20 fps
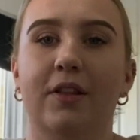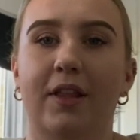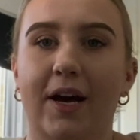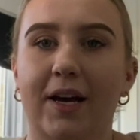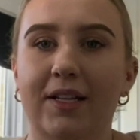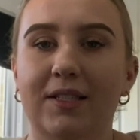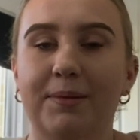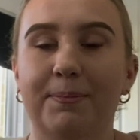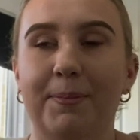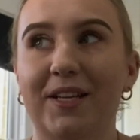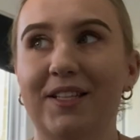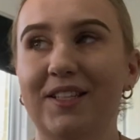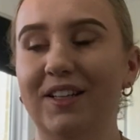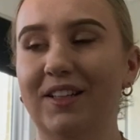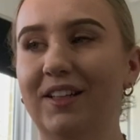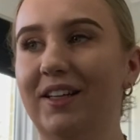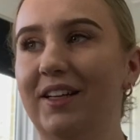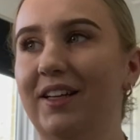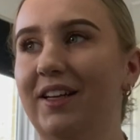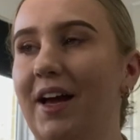that's
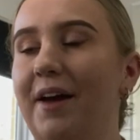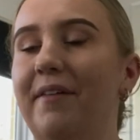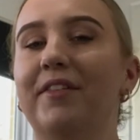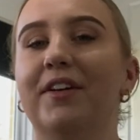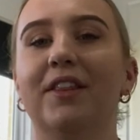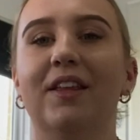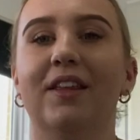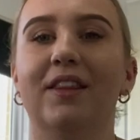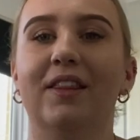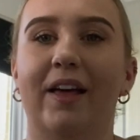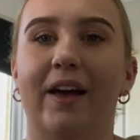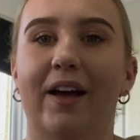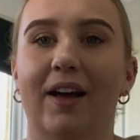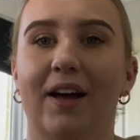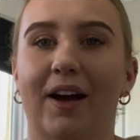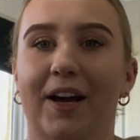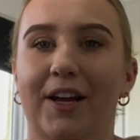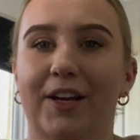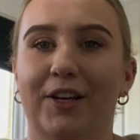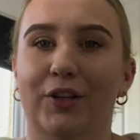basically everything that
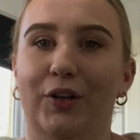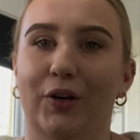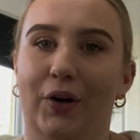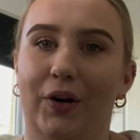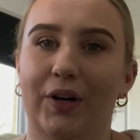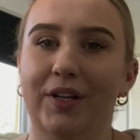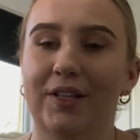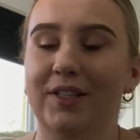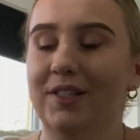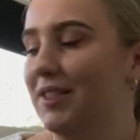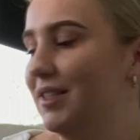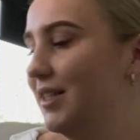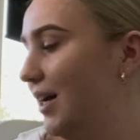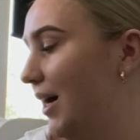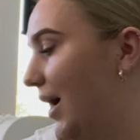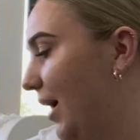I got.